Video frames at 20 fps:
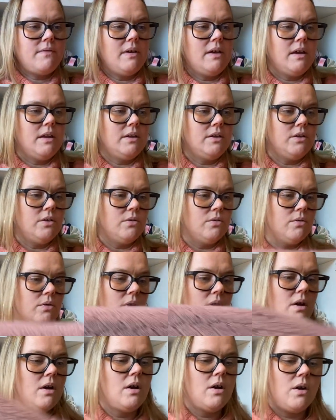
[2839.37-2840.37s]
and you
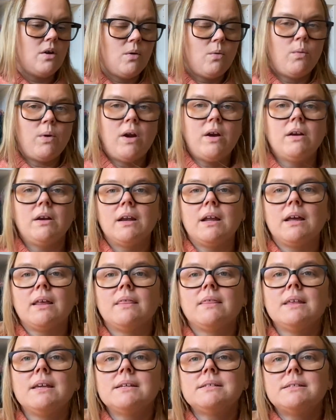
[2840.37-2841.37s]
wear it like
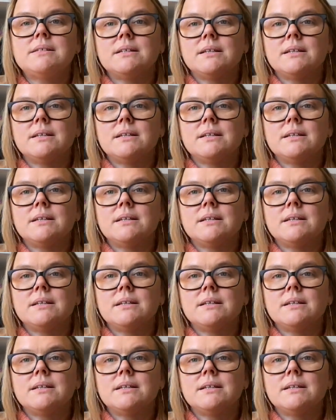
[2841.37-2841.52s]
this,